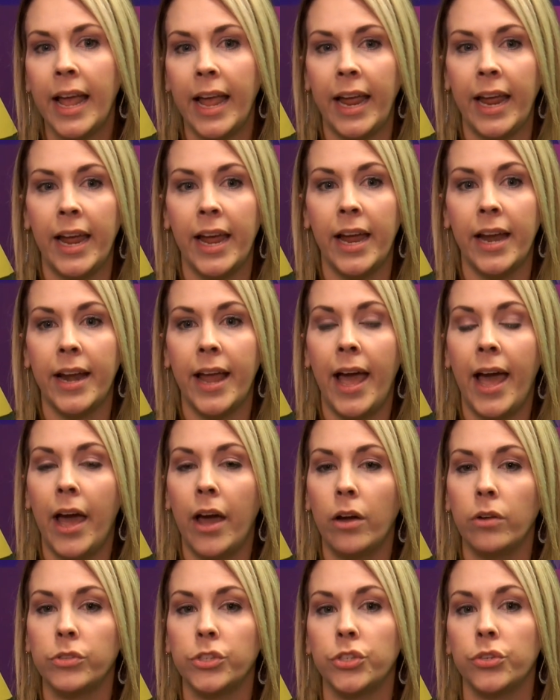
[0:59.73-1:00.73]
and
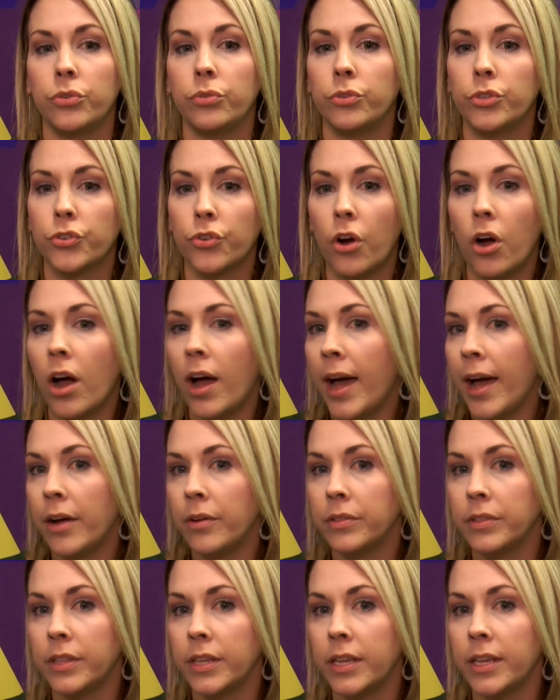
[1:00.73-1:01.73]
how to draw
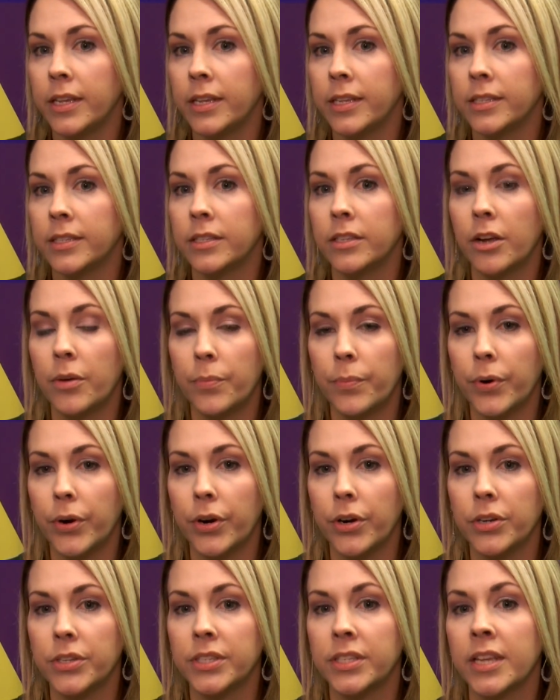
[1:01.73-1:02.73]
out these
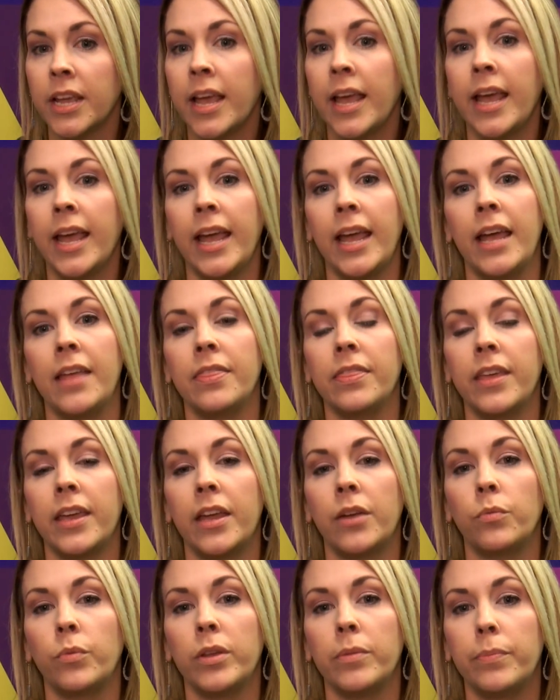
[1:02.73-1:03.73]
numbers, and
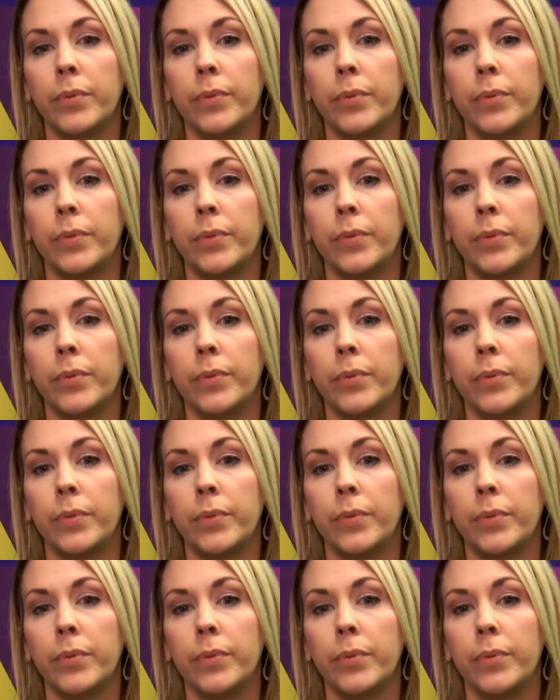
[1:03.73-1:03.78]
then we